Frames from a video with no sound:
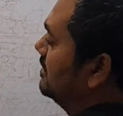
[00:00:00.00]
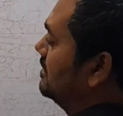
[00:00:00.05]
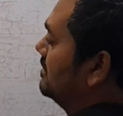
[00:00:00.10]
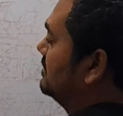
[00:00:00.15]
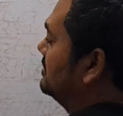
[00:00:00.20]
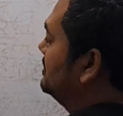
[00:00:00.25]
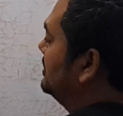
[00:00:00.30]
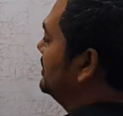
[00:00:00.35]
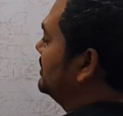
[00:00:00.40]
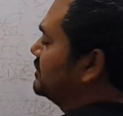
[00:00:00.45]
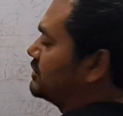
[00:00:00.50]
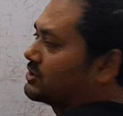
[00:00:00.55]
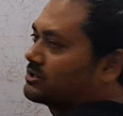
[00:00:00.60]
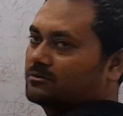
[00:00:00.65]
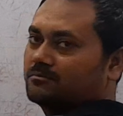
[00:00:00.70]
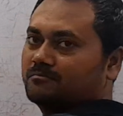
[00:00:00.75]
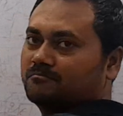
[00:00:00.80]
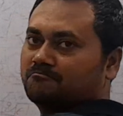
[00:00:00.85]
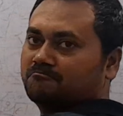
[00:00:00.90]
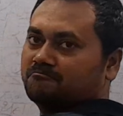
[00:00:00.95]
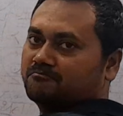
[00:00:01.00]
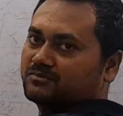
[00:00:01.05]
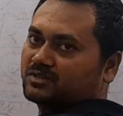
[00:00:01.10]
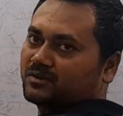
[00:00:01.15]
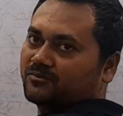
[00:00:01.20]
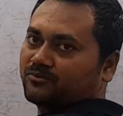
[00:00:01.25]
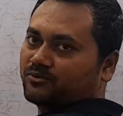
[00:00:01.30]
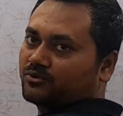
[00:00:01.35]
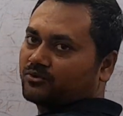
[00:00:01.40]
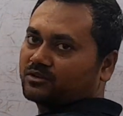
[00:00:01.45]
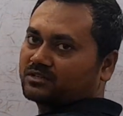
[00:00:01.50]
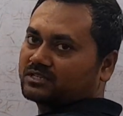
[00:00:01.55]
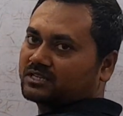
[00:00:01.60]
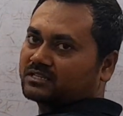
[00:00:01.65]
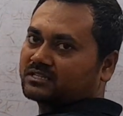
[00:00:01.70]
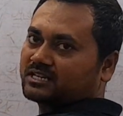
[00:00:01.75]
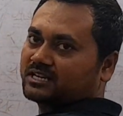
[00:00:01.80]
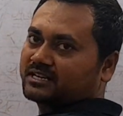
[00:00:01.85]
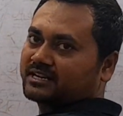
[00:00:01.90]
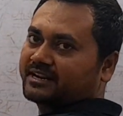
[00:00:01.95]
Since the forces
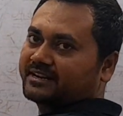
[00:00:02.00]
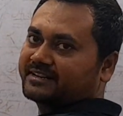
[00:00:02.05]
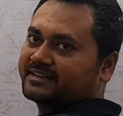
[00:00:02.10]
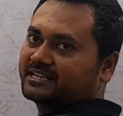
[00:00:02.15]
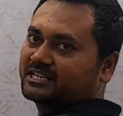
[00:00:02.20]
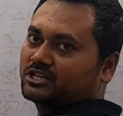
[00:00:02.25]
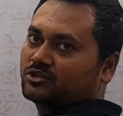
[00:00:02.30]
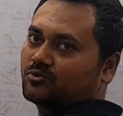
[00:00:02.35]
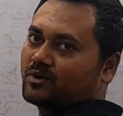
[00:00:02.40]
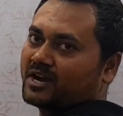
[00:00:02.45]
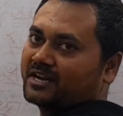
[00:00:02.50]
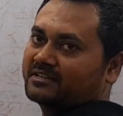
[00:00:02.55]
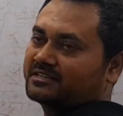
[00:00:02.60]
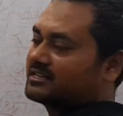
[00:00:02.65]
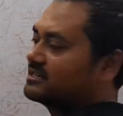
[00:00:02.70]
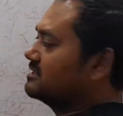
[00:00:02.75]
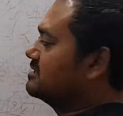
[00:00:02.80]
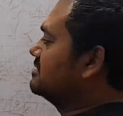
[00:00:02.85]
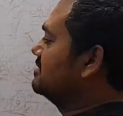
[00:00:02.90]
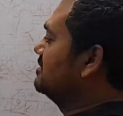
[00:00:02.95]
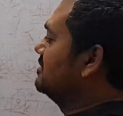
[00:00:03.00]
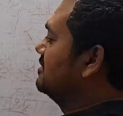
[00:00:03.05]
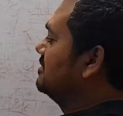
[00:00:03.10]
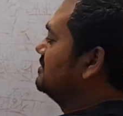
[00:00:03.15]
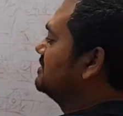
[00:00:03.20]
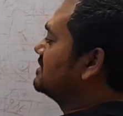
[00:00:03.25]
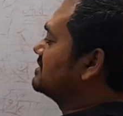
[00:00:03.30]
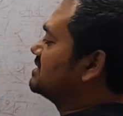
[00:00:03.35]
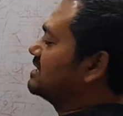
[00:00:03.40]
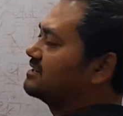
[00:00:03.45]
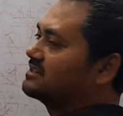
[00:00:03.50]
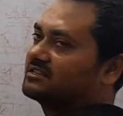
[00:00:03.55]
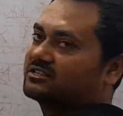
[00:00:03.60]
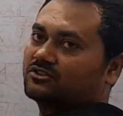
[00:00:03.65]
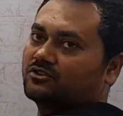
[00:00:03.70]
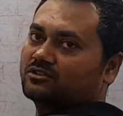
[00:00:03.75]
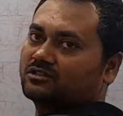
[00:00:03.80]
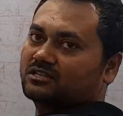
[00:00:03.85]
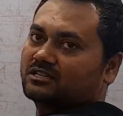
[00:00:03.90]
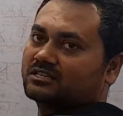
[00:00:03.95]
are getting divided, the sun is
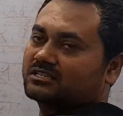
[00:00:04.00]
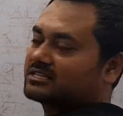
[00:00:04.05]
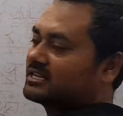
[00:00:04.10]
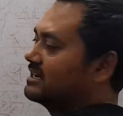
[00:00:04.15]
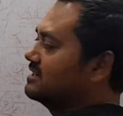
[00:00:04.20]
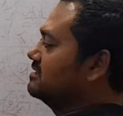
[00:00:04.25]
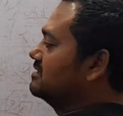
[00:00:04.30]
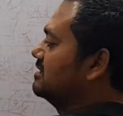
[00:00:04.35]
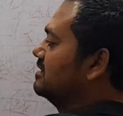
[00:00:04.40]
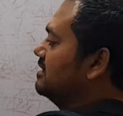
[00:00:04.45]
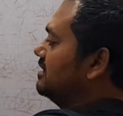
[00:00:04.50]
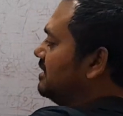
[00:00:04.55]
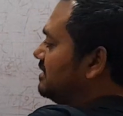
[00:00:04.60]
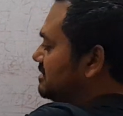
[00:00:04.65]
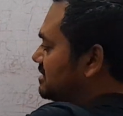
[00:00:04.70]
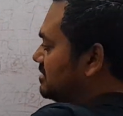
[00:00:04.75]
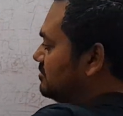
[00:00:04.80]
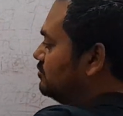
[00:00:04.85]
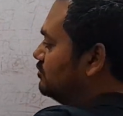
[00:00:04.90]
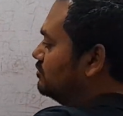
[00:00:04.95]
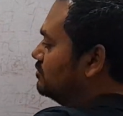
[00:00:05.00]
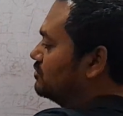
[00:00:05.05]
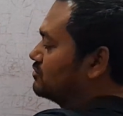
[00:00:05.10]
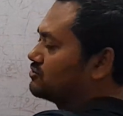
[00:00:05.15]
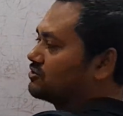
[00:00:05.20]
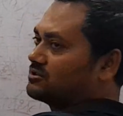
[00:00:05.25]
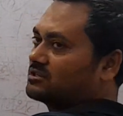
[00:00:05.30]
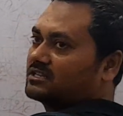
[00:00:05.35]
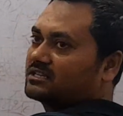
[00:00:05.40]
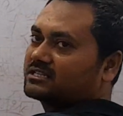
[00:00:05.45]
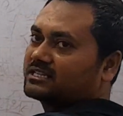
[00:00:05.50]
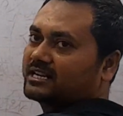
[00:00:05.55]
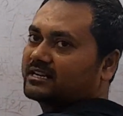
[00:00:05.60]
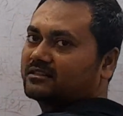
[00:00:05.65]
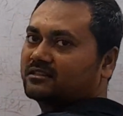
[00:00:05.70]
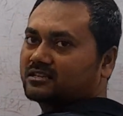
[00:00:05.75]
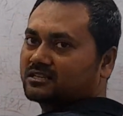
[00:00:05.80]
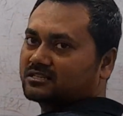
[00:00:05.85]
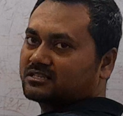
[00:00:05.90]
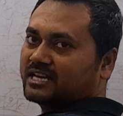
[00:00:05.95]
on this side and the moon is on this side,
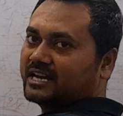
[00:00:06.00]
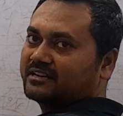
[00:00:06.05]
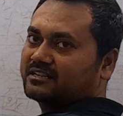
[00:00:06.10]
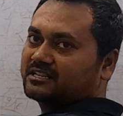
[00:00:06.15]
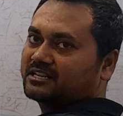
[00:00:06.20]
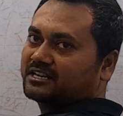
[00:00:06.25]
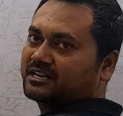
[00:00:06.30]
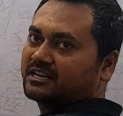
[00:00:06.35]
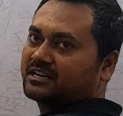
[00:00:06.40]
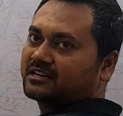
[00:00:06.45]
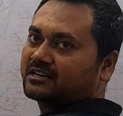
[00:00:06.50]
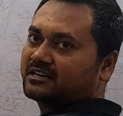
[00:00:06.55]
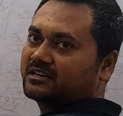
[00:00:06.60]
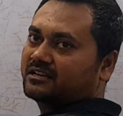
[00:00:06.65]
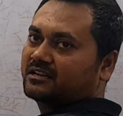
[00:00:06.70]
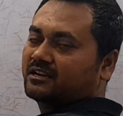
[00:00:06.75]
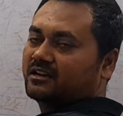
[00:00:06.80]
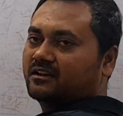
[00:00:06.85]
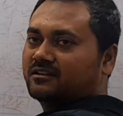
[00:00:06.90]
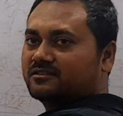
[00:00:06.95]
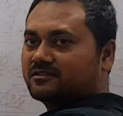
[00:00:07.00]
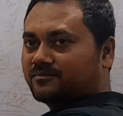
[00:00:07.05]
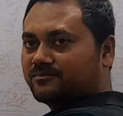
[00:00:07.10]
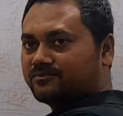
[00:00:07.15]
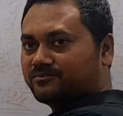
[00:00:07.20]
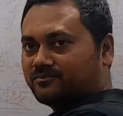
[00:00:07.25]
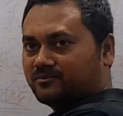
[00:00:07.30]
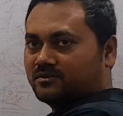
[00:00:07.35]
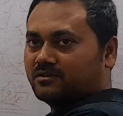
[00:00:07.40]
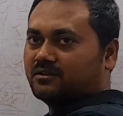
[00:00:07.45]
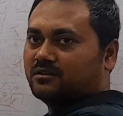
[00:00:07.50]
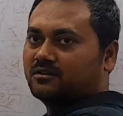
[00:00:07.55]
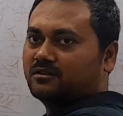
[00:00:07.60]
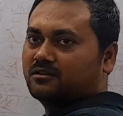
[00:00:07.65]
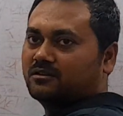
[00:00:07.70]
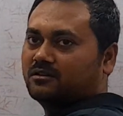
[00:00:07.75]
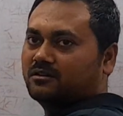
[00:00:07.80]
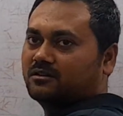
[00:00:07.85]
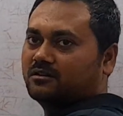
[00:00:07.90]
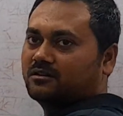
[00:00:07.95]
this 90-degree, the
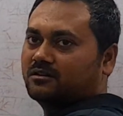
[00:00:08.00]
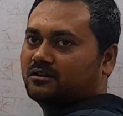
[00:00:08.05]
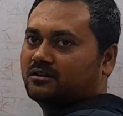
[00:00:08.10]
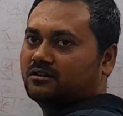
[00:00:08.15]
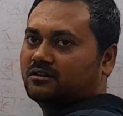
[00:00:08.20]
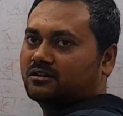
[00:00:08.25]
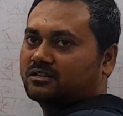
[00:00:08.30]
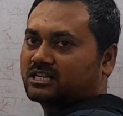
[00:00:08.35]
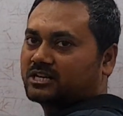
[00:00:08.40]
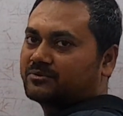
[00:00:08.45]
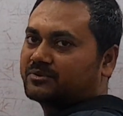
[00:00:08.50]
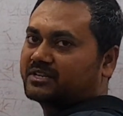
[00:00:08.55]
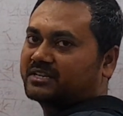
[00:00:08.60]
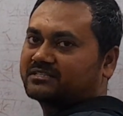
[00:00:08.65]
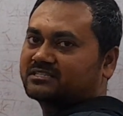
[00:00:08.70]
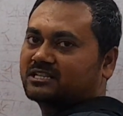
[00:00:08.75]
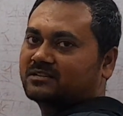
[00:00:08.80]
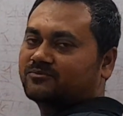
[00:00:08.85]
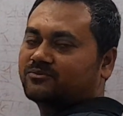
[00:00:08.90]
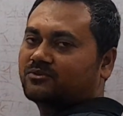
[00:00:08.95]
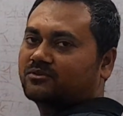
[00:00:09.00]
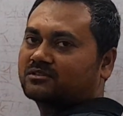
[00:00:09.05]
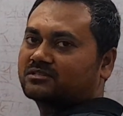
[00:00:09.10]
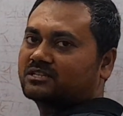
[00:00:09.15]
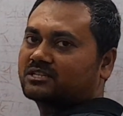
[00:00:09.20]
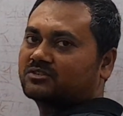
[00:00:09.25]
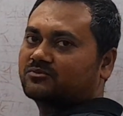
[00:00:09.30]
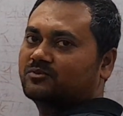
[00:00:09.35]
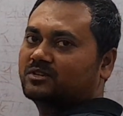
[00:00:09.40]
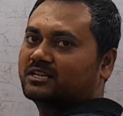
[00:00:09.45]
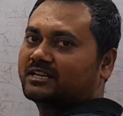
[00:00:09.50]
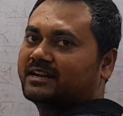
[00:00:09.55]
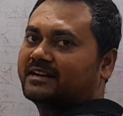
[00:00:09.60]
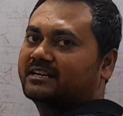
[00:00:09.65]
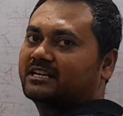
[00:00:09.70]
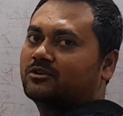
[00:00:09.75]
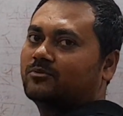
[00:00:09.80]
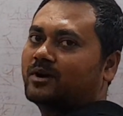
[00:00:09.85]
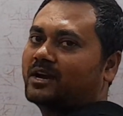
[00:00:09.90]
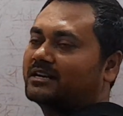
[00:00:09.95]
gravitational forces will get
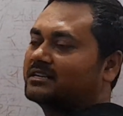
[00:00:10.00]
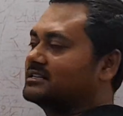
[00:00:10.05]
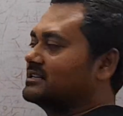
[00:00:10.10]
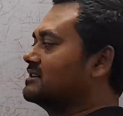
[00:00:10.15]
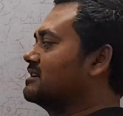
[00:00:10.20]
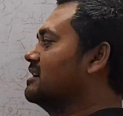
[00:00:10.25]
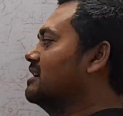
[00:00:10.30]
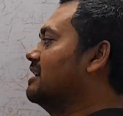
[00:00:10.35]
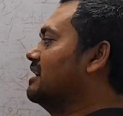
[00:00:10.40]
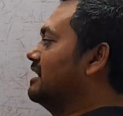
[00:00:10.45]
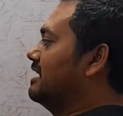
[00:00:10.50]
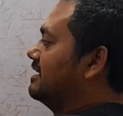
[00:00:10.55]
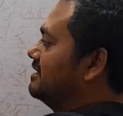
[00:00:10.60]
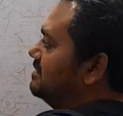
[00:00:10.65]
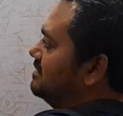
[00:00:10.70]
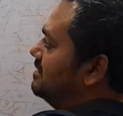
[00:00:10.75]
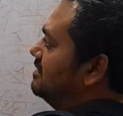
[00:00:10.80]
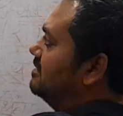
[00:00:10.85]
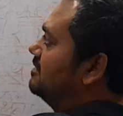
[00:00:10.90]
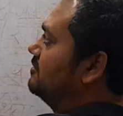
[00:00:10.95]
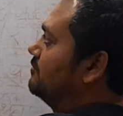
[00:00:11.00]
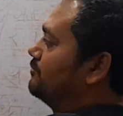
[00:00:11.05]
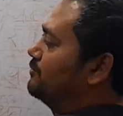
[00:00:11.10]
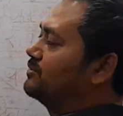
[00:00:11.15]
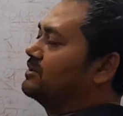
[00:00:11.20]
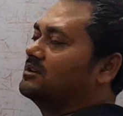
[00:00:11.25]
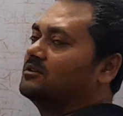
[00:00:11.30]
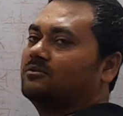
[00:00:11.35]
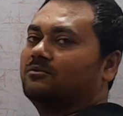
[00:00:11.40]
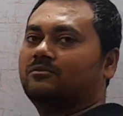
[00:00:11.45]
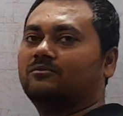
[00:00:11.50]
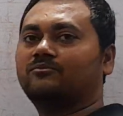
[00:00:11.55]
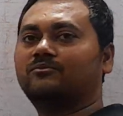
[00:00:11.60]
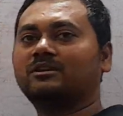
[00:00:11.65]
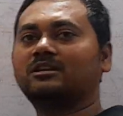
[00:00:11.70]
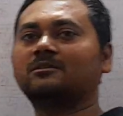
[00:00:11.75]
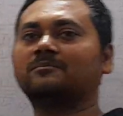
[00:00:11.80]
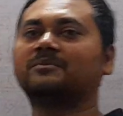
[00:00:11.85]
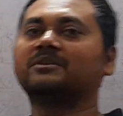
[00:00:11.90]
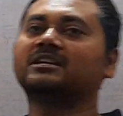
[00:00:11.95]
divided and we
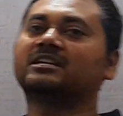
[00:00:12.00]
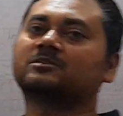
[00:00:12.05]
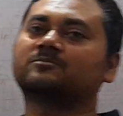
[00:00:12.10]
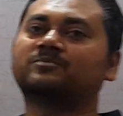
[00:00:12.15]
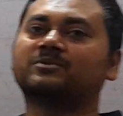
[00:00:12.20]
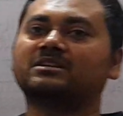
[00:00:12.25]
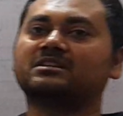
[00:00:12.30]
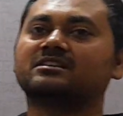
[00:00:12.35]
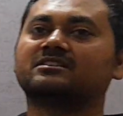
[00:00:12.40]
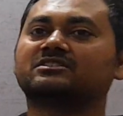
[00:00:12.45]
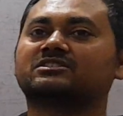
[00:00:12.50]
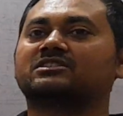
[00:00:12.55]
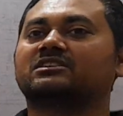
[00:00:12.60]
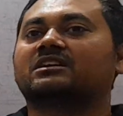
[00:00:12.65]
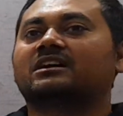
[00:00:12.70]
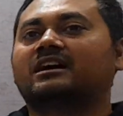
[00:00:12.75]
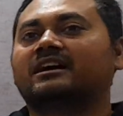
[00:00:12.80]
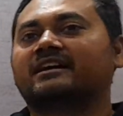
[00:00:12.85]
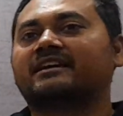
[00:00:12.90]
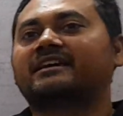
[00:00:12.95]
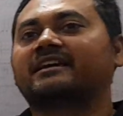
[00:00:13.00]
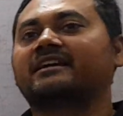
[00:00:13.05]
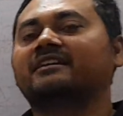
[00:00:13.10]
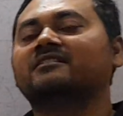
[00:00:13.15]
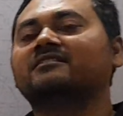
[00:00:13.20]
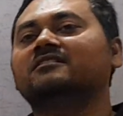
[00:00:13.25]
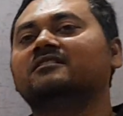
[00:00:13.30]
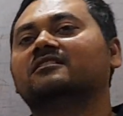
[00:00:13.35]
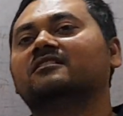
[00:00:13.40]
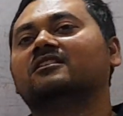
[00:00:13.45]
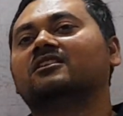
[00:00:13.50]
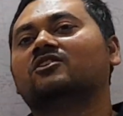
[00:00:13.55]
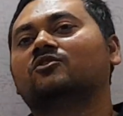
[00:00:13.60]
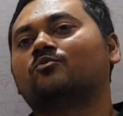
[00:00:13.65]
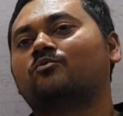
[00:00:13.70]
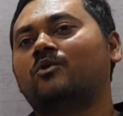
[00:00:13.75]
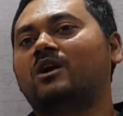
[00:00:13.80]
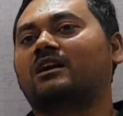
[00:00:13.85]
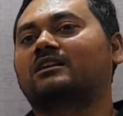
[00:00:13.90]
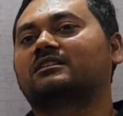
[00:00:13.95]
will be experiencing again
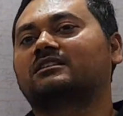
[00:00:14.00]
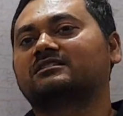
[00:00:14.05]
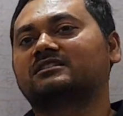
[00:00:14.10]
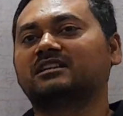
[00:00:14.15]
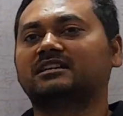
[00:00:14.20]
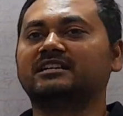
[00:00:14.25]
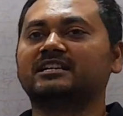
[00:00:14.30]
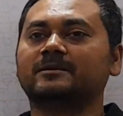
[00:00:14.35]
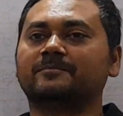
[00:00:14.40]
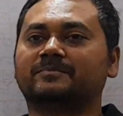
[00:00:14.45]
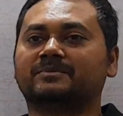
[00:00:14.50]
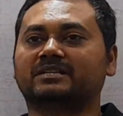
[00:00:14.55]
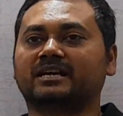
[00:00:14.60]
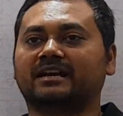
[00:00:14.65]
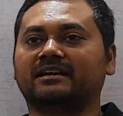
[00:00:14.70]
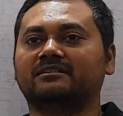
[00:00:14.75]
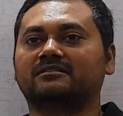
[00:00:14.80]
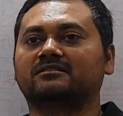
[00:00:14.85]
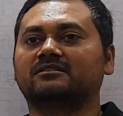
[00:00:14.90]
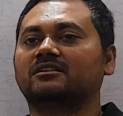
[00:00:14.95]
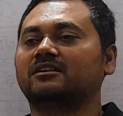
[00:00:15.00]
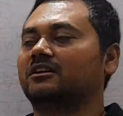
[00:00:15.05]
what? The neap tide.